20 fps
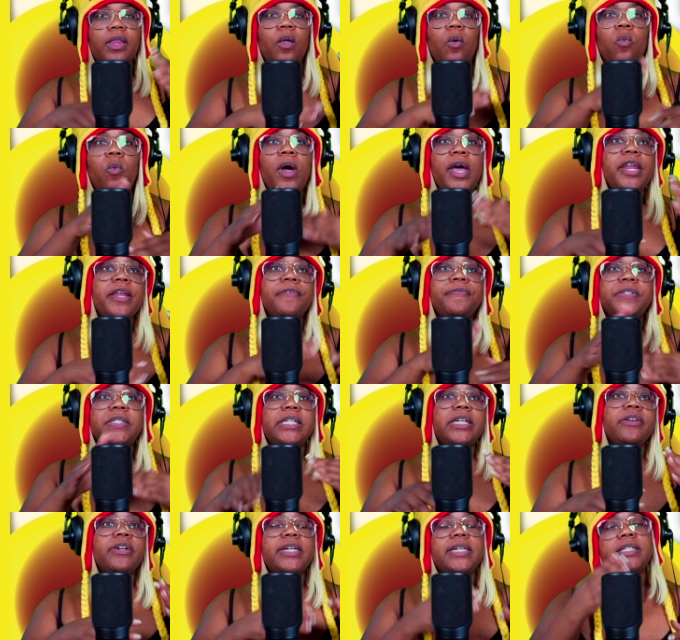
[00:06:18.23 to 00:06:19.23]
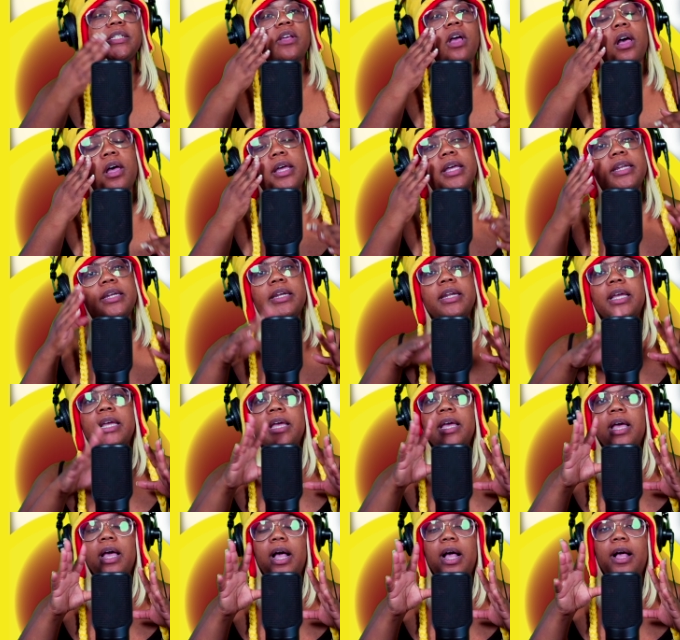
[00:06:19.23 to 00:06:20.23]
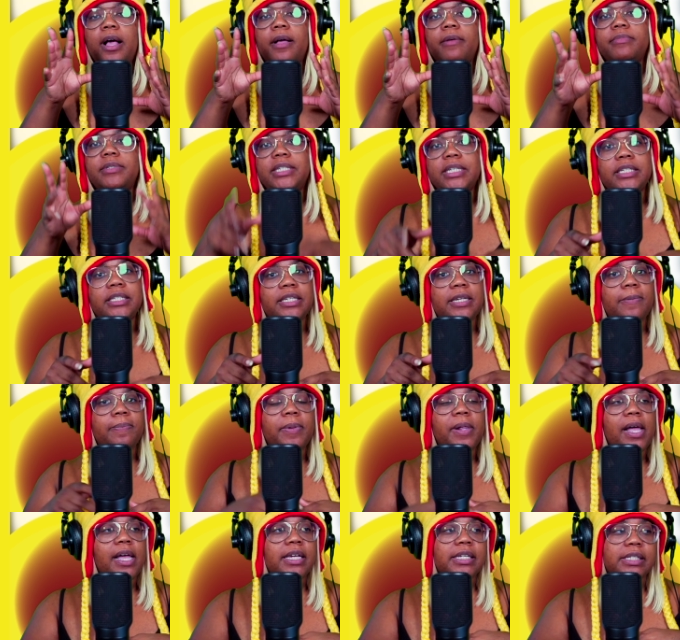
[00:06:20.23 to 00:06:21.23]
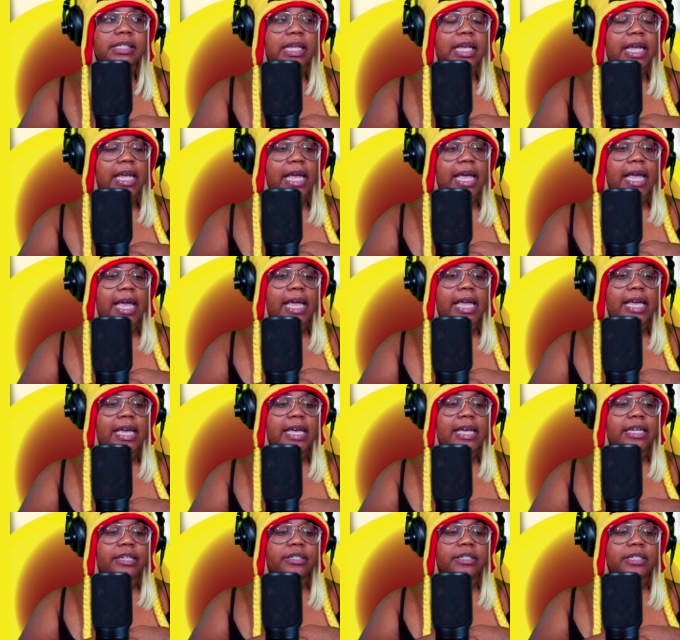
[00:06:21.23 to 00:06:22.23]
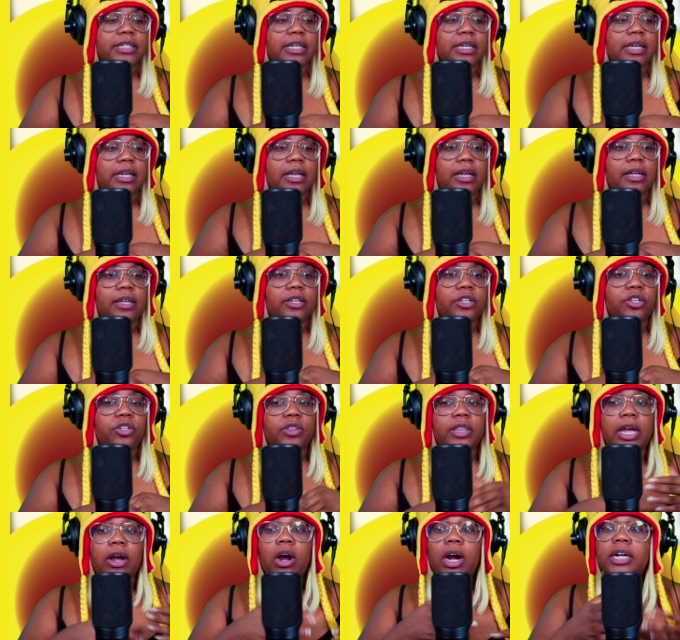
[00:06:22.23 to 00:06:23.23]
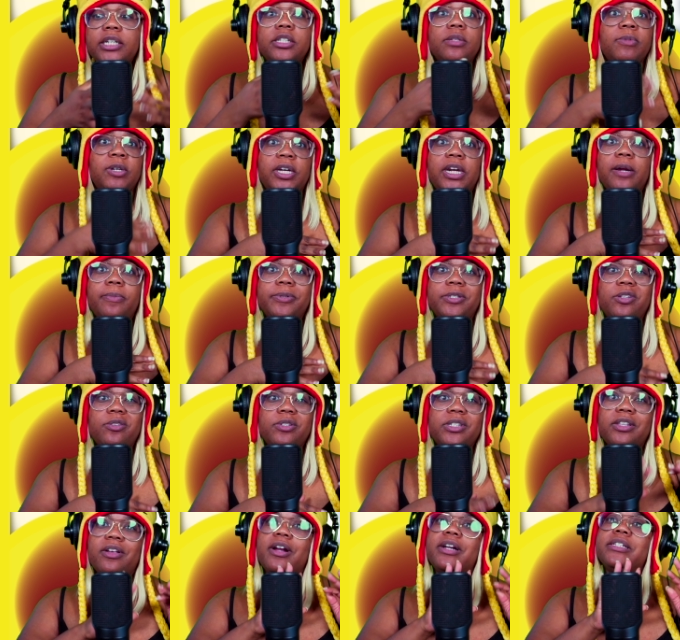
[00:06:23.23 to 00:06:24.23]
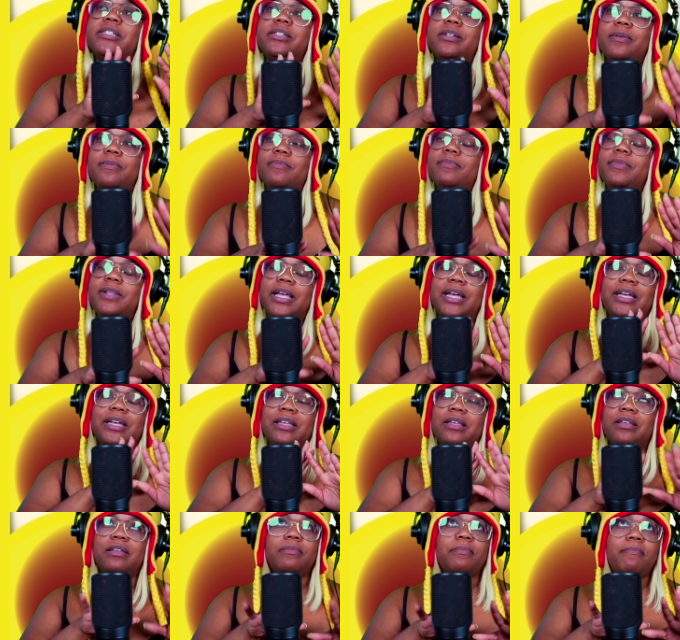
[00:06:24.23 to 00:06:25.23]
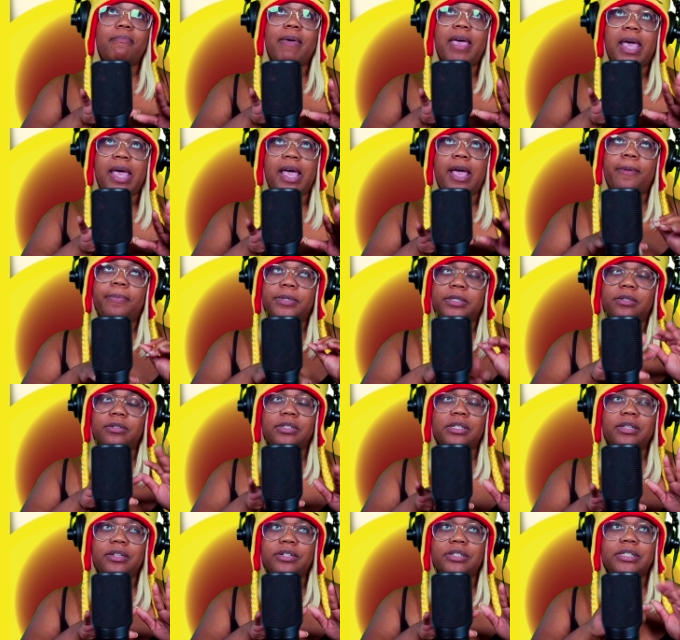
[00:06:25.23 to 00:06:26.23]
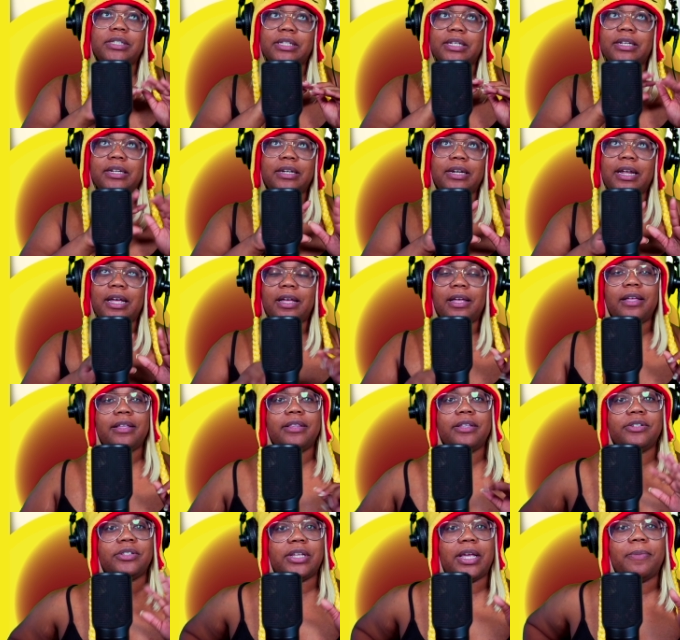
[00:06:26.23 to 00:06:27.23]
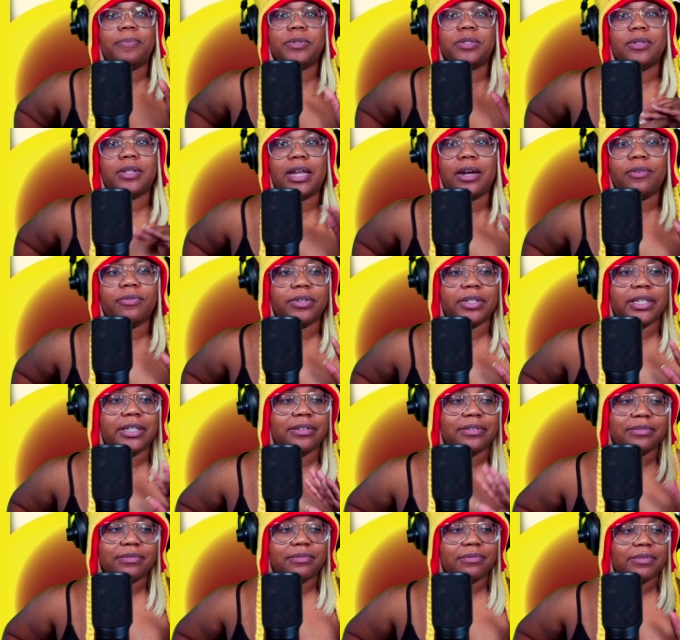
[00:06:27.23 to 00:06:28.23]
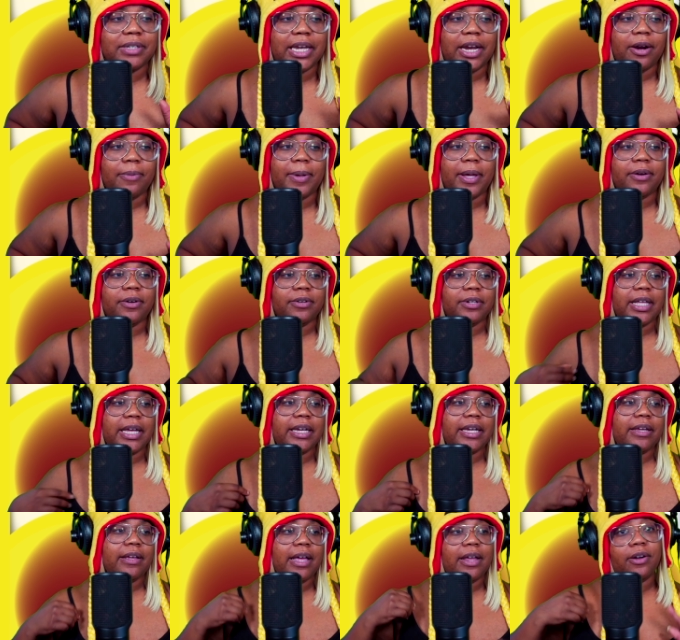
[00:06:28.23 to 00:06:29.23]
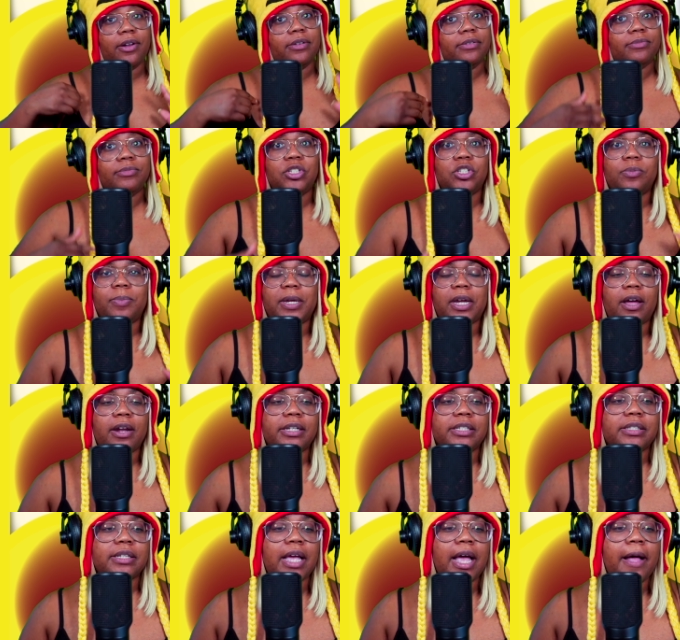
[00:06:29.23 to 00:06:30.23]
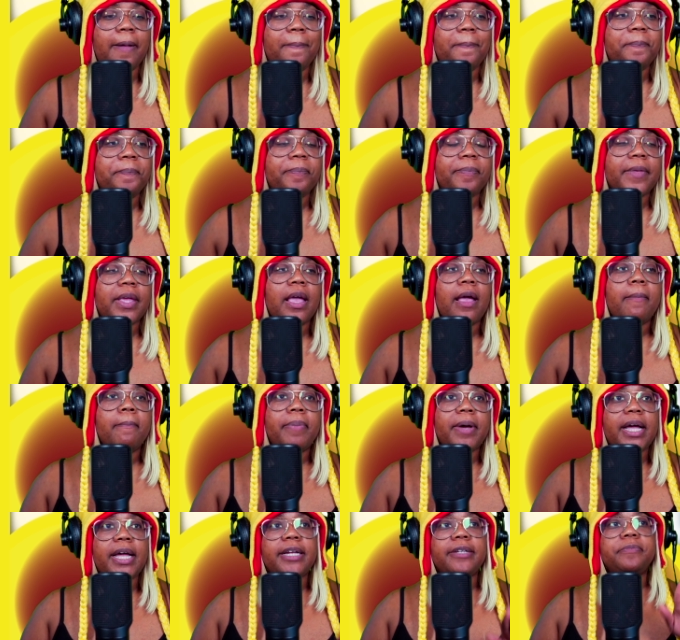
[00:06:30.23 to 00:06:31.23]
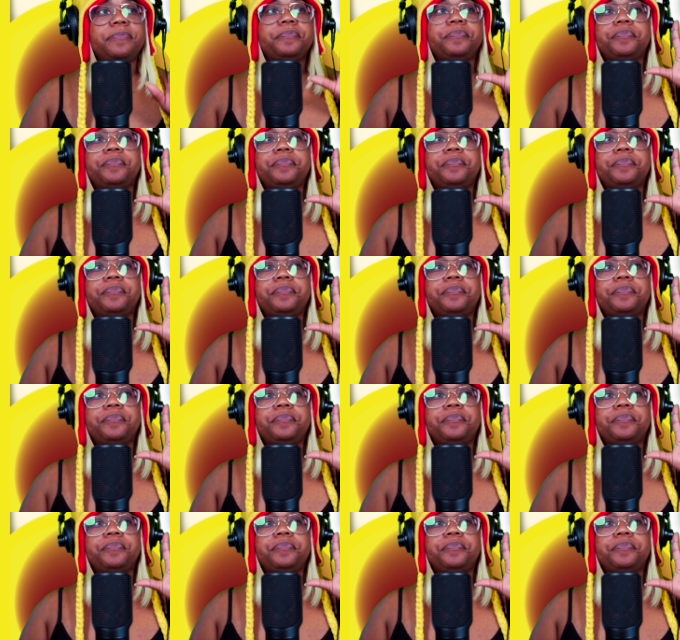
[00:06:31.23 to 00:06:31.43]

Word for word: what if series on um, disney plus and there are some good episodes there are some like meh episodes and there's an uh, there's an episode that i don't really care about or like at all just being honest um but